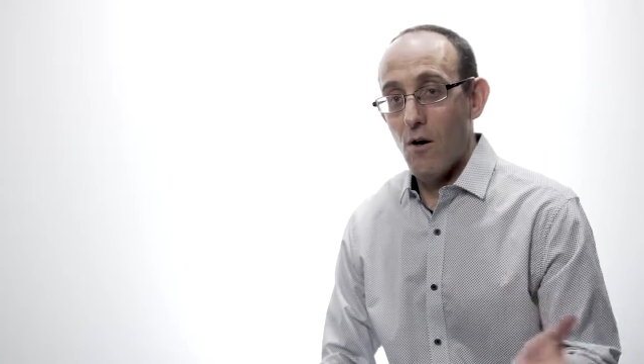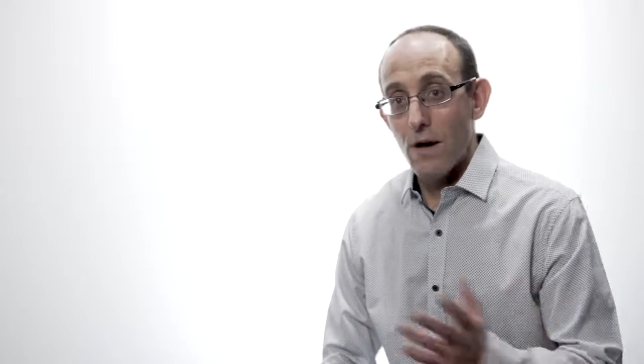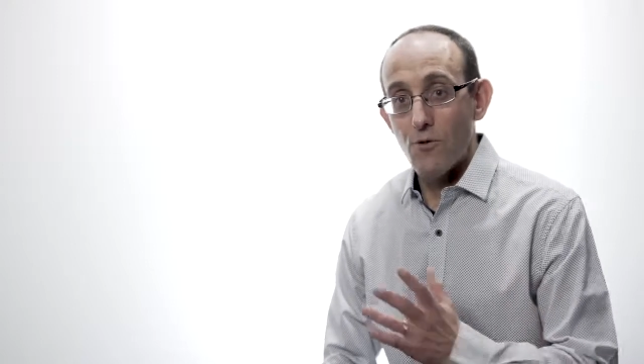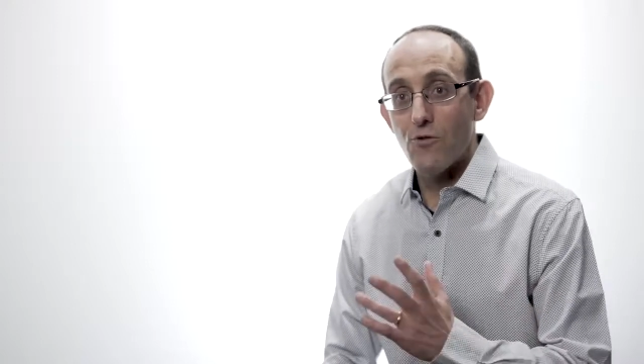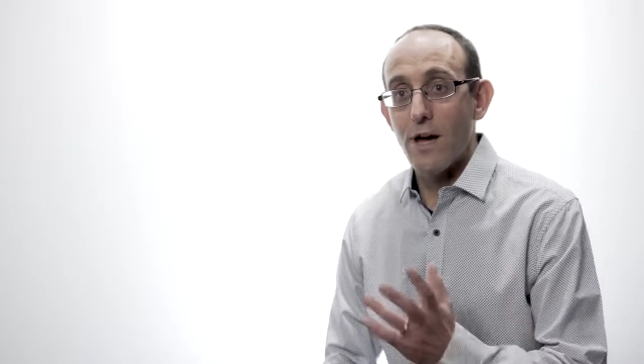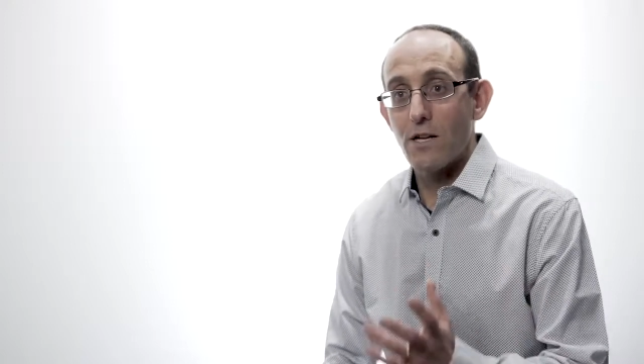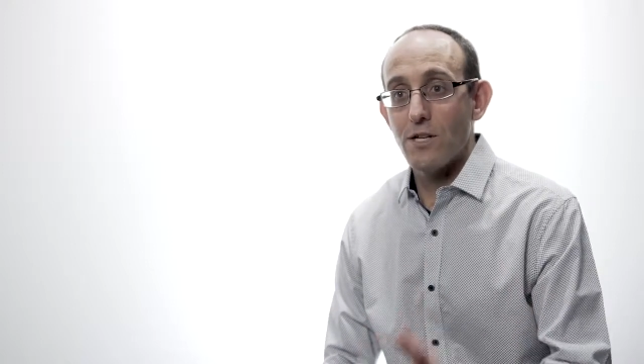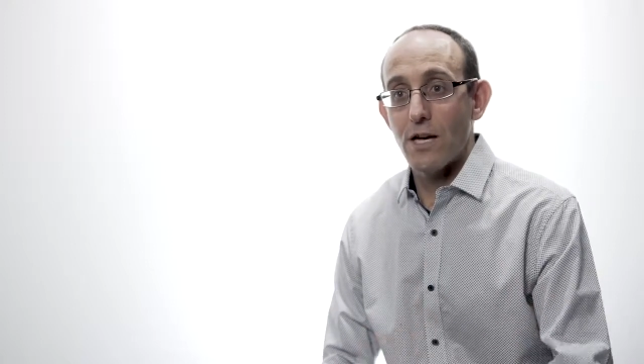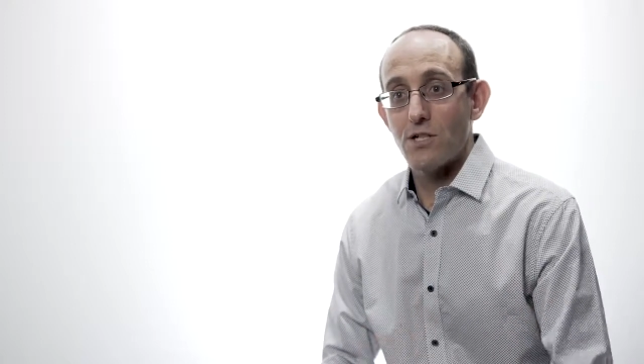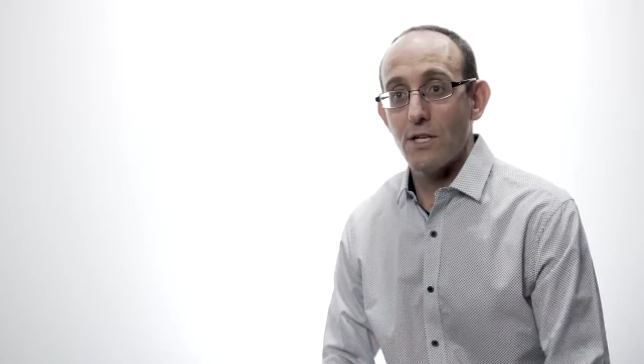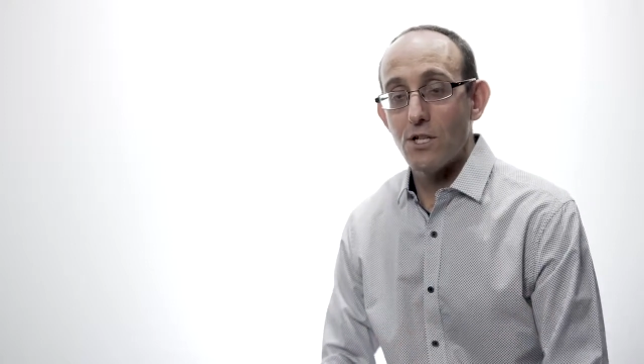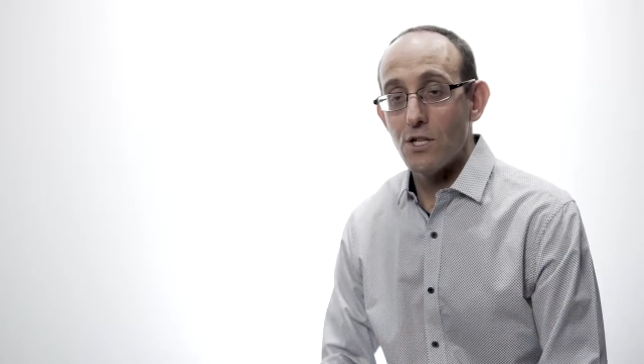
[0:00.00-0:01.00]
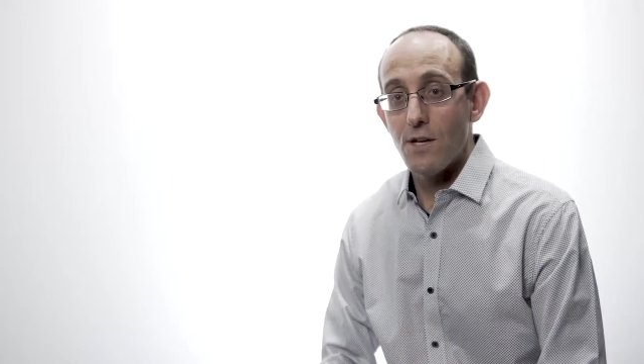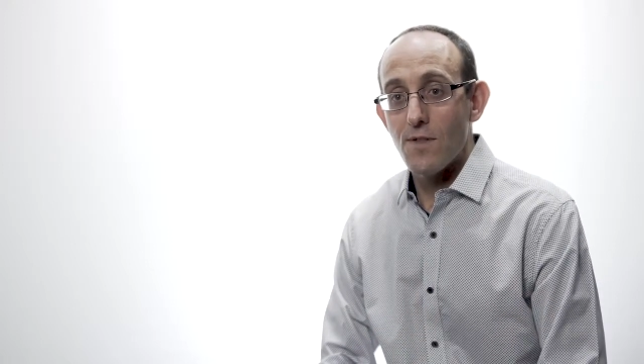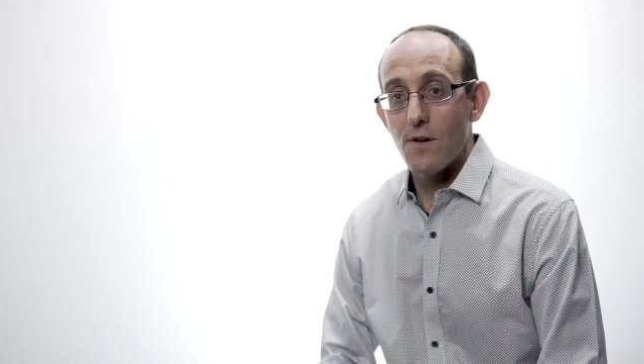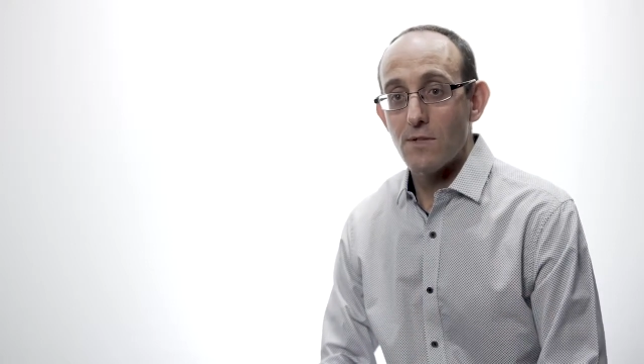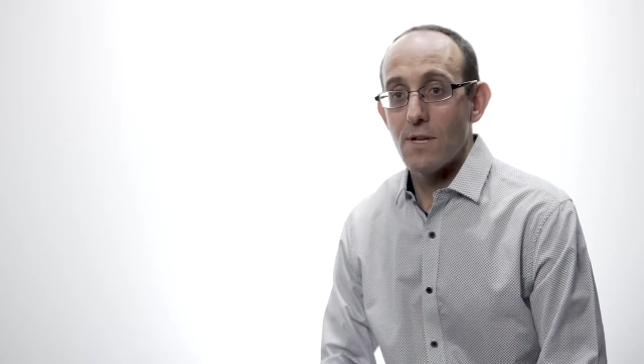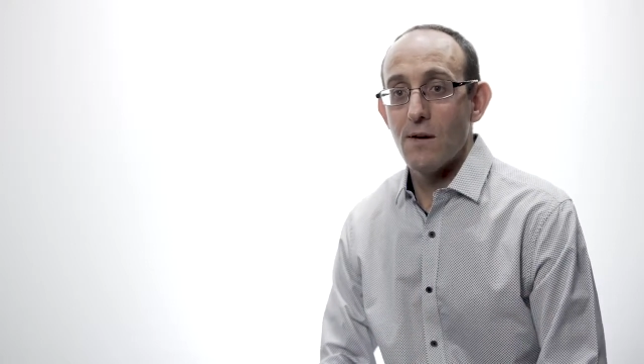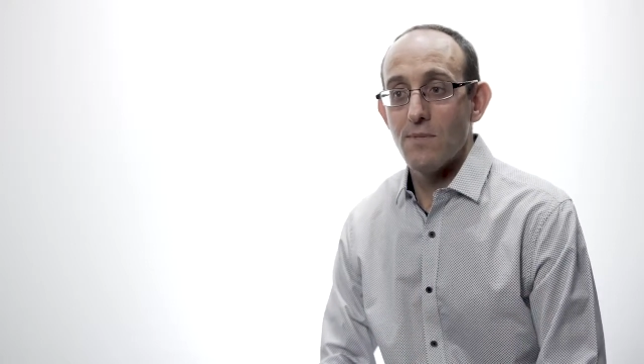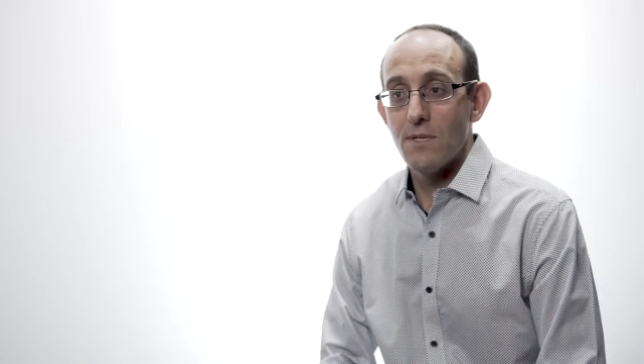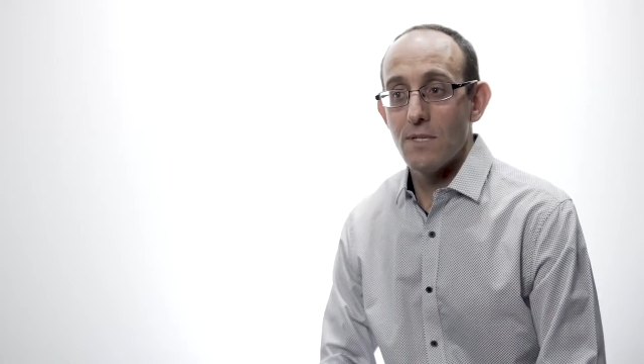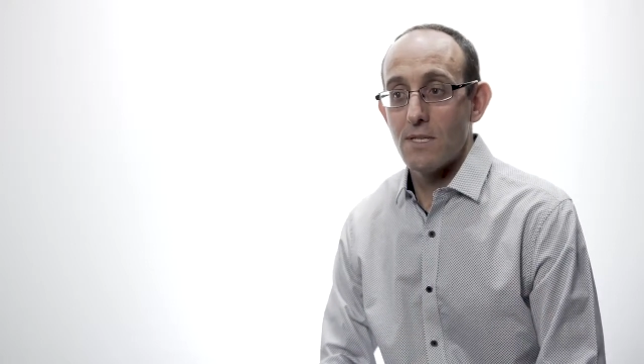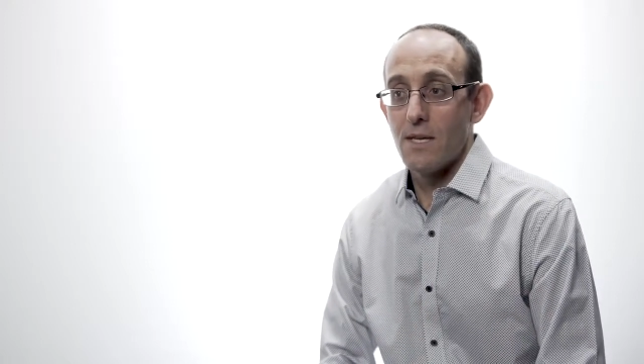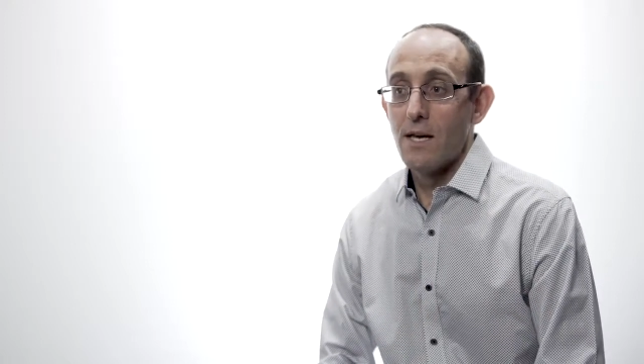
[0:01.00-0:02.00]
they on track to actually achieve those
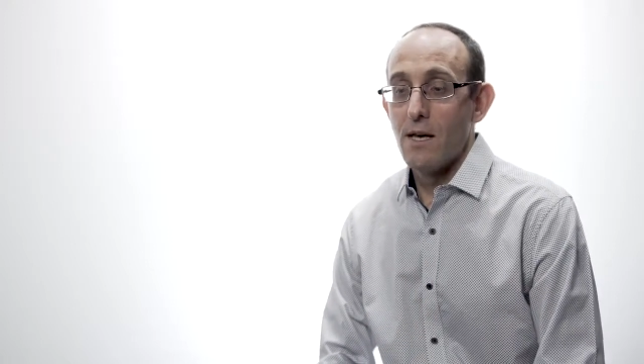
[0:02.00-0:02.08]
numbers?